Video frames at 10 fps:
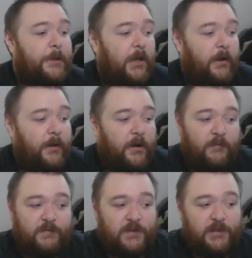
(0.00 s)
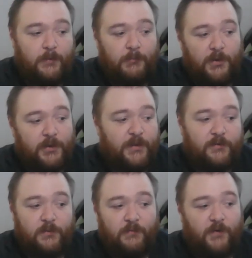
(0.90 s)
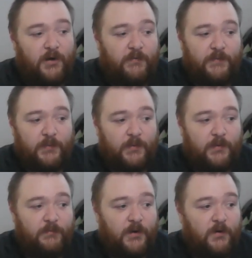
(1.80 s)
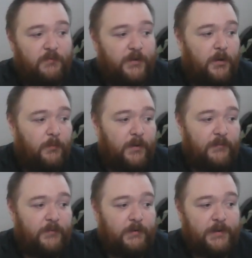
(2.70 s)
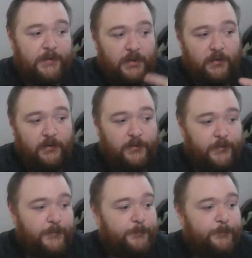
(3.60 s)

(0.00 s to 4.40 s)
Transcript: Obviously you got Merlin to evolve if you want to evolve it or whatever, right, in the hood.